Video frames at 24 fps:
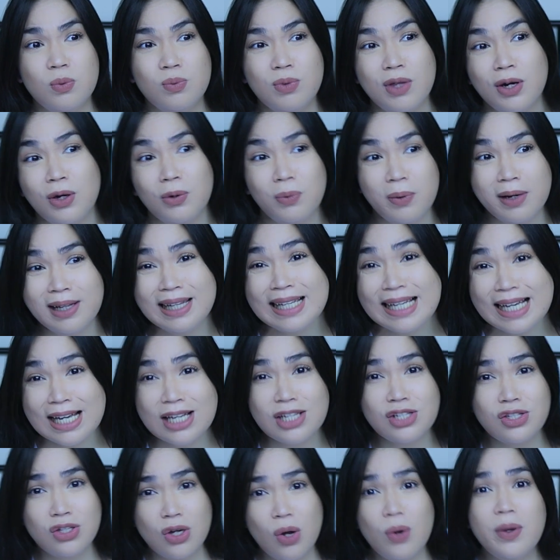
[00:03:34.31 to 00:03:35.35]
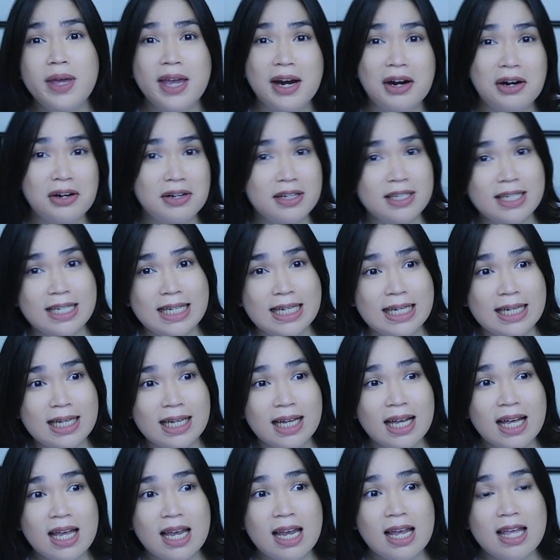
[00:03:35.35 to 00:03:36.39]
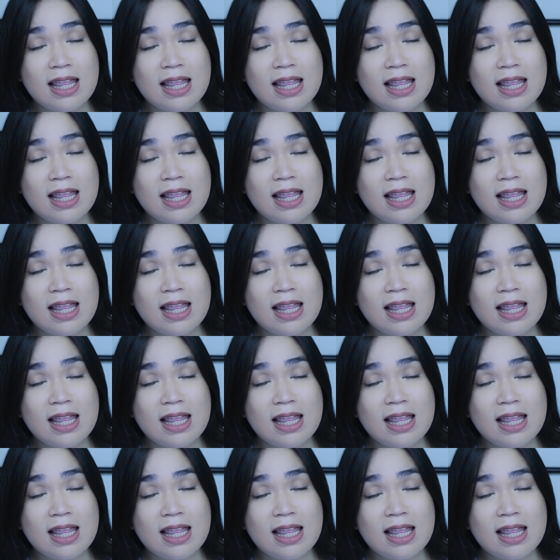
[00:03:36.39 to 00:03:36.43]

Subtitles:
there really is no guarantee